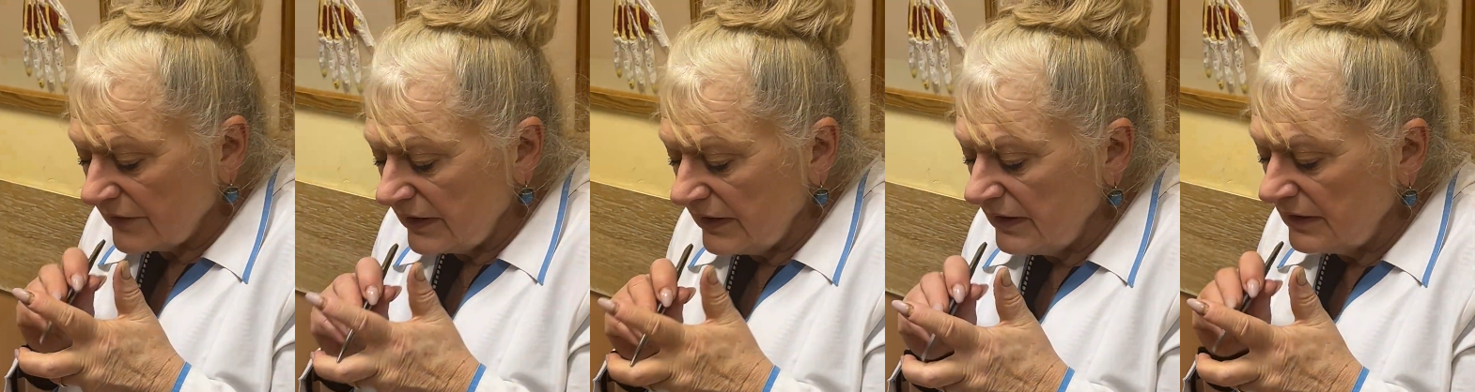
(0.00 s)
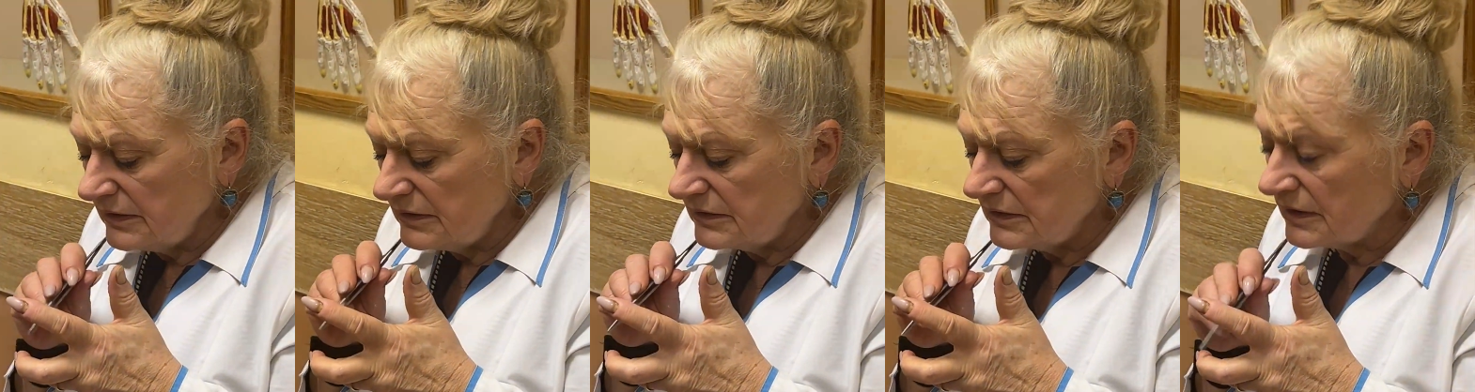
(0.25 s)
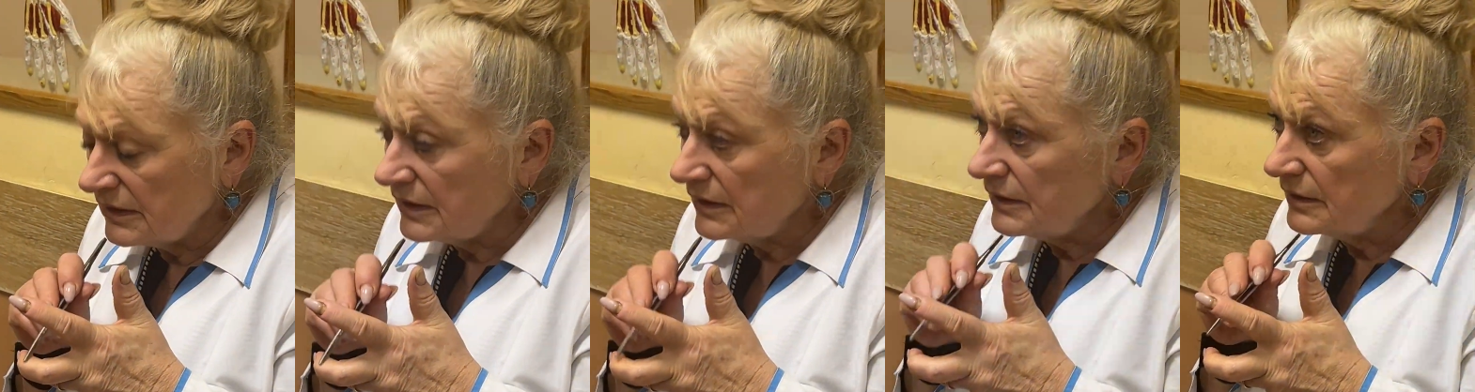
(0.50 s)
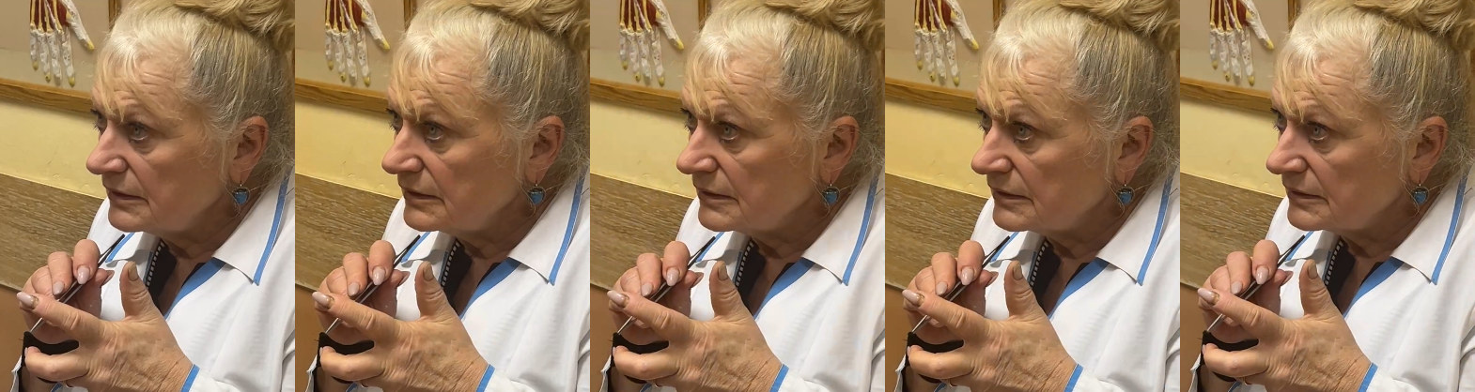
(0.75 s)

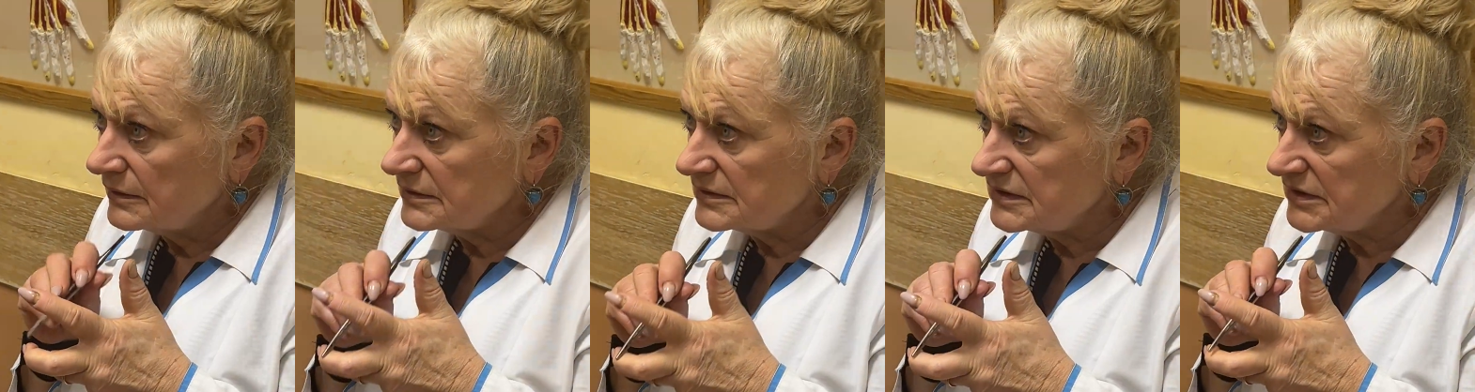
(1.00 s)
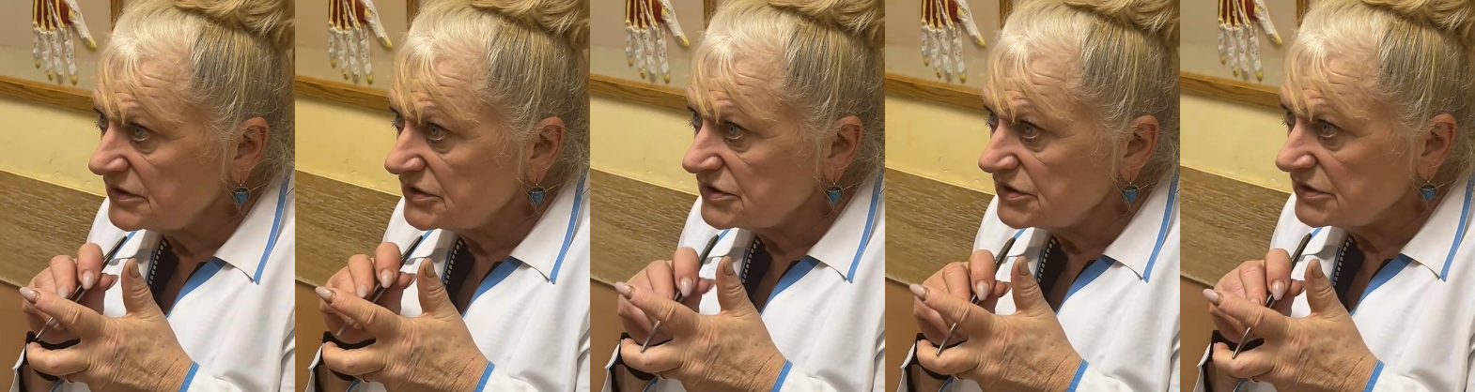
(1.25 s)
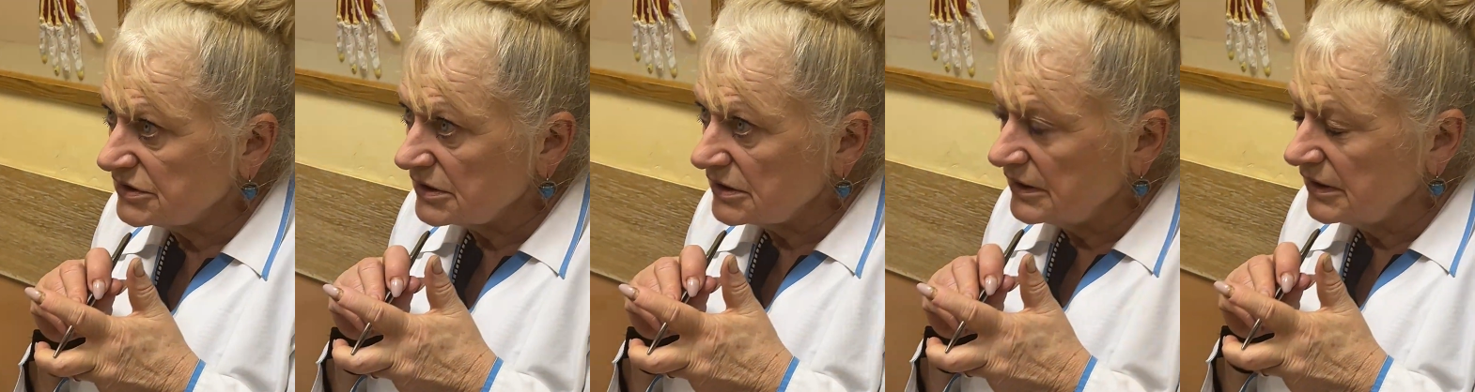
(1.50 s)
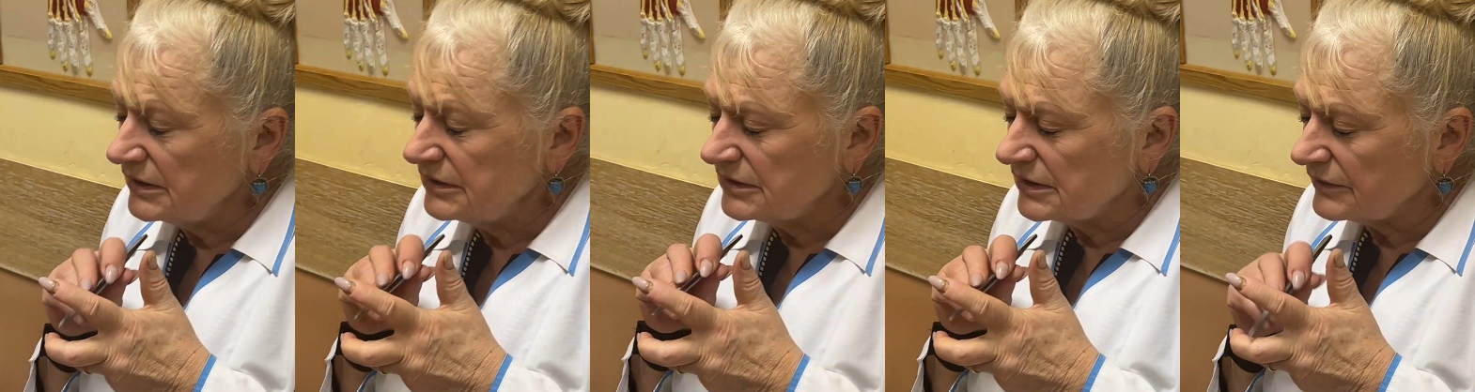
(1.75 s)

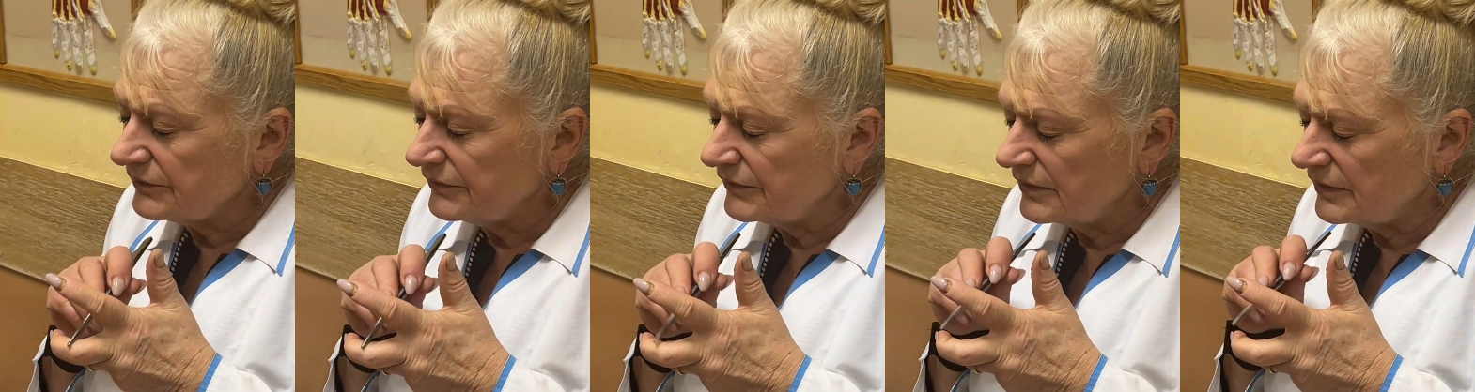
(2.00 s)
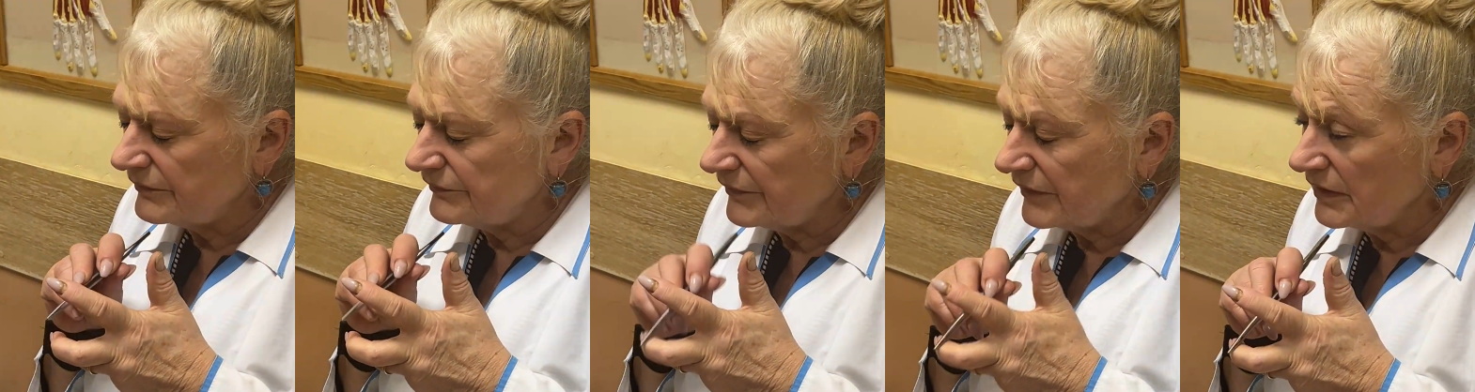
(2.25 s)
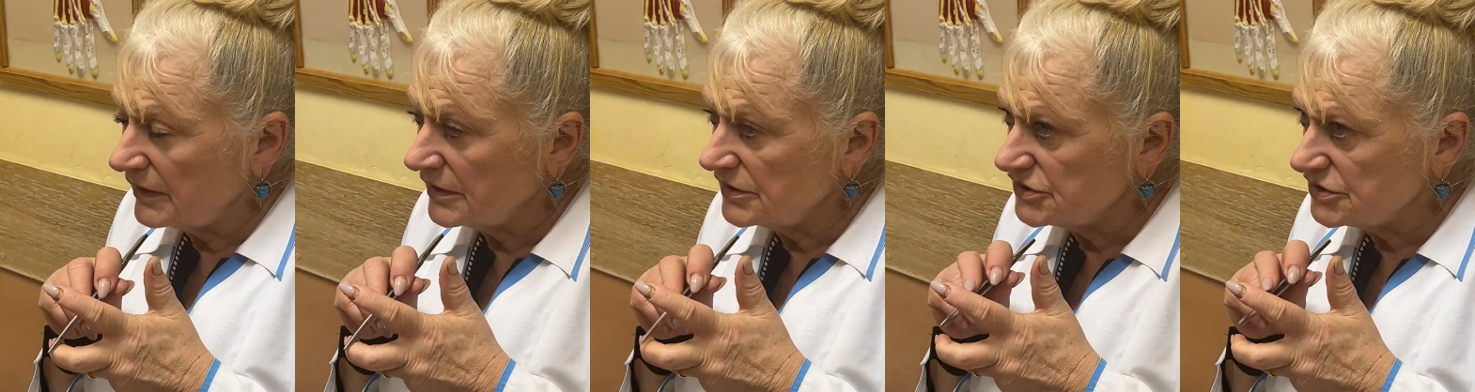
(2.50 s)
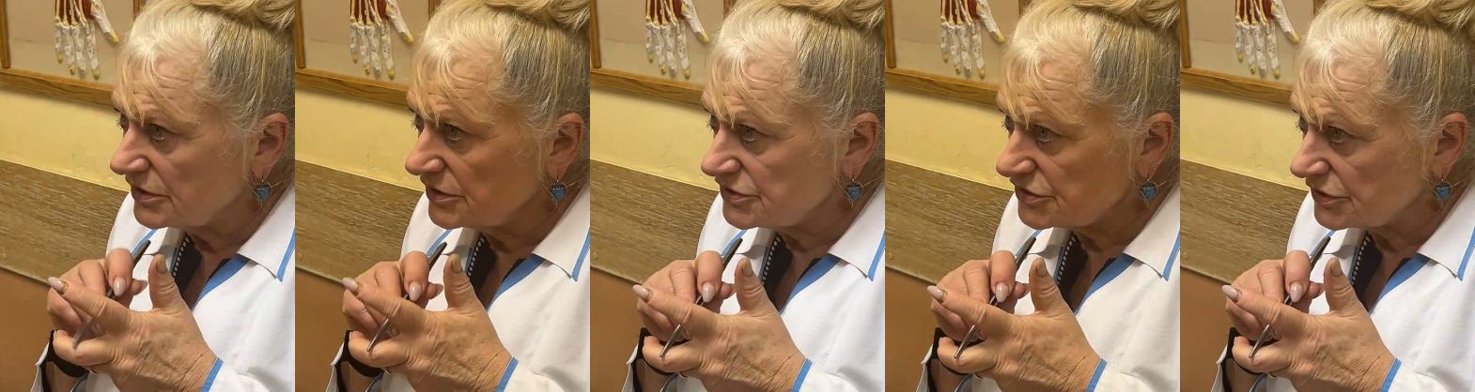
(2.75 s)

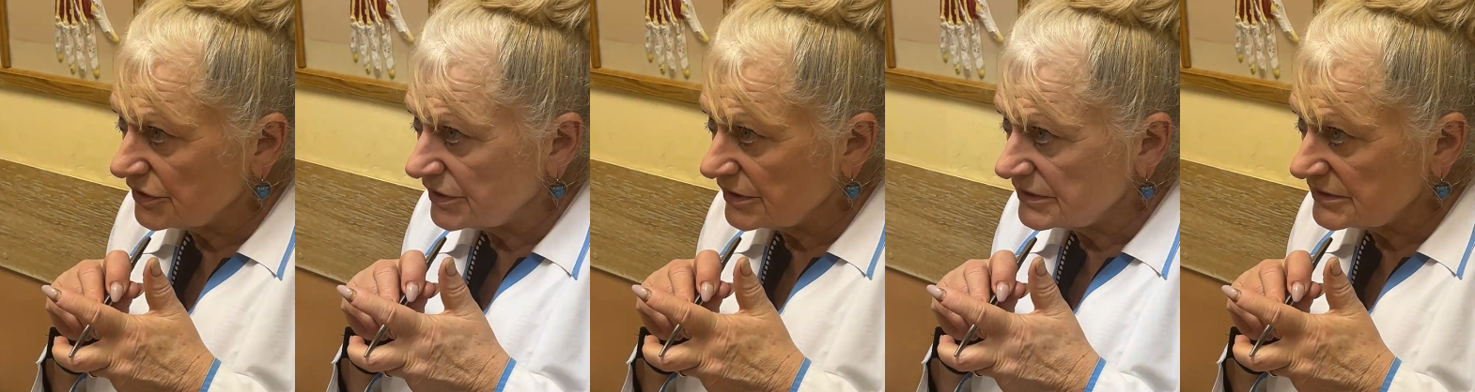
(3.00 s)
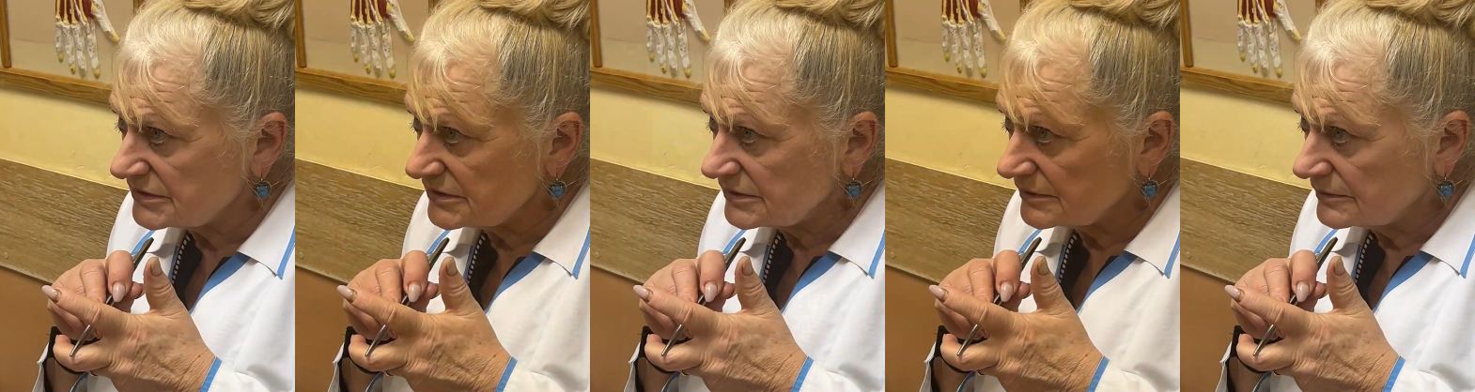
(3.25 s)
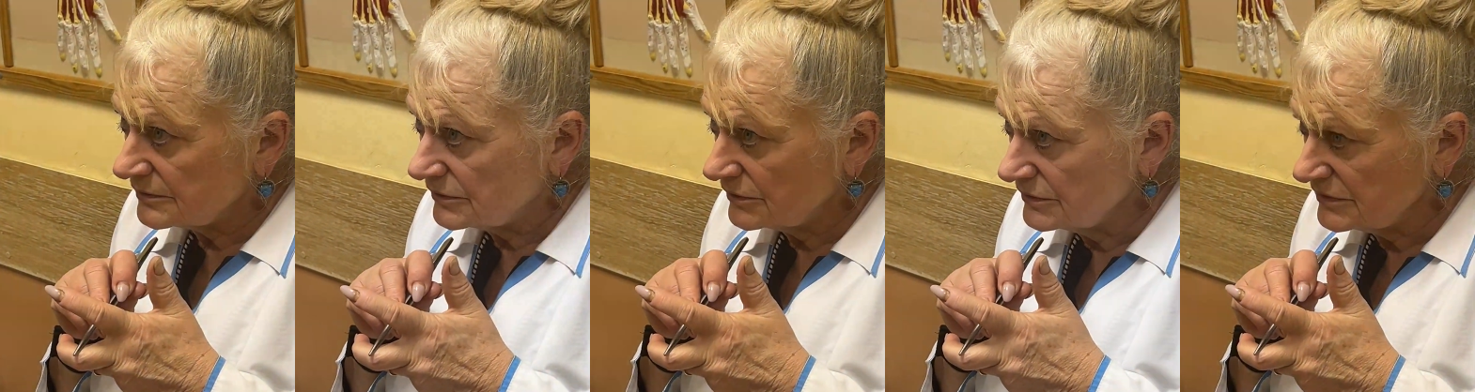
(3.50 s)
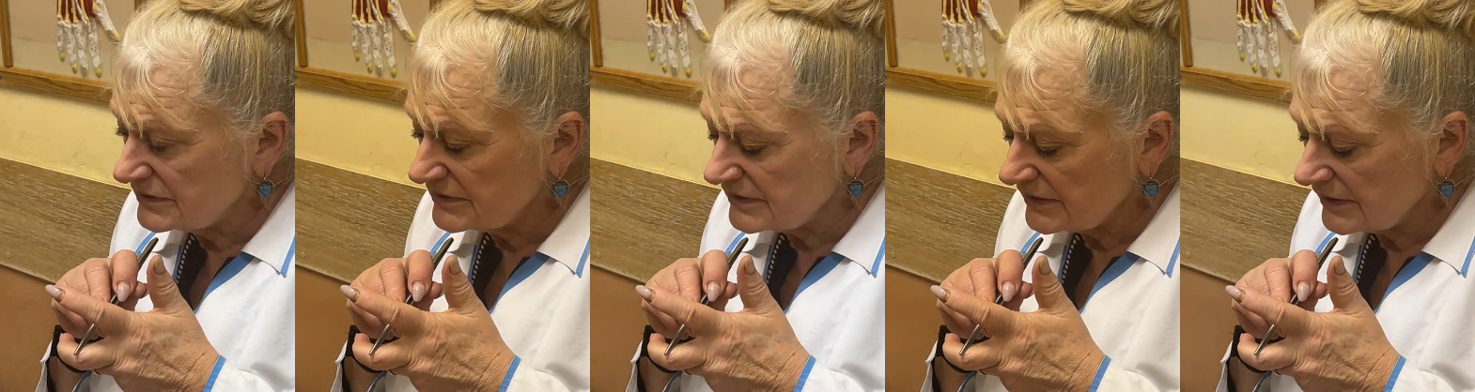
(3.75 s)
interphalangeal joints? Do
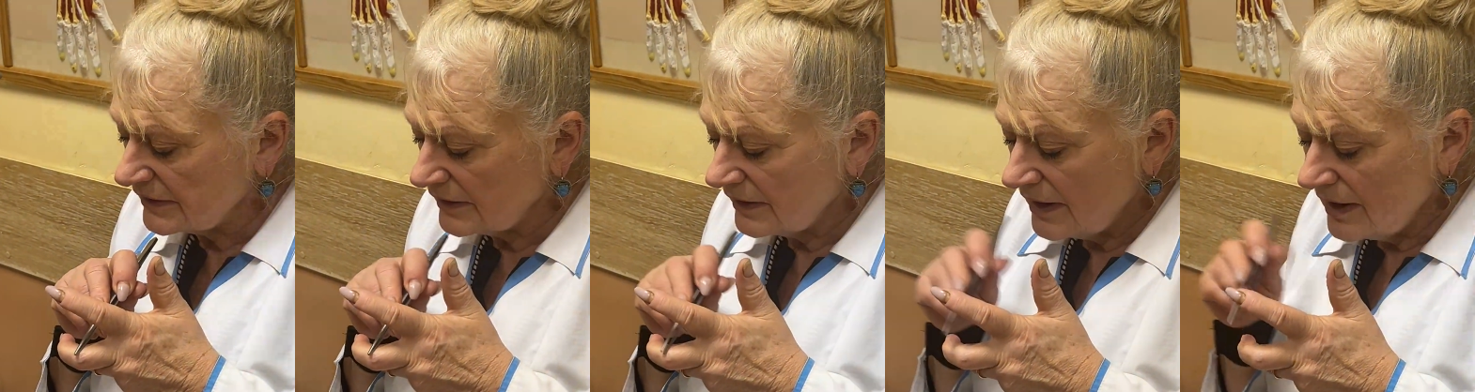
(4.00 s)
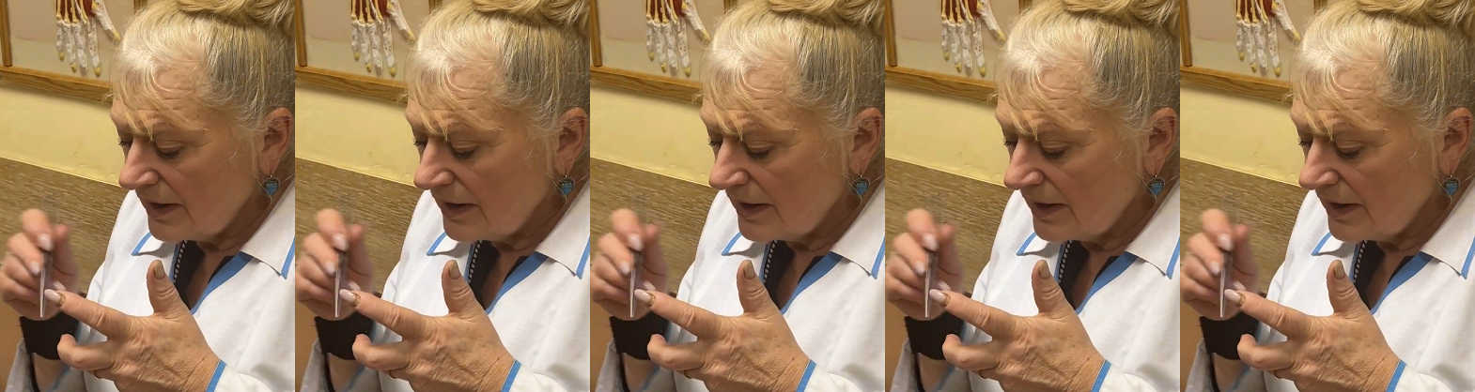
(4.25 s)
you see?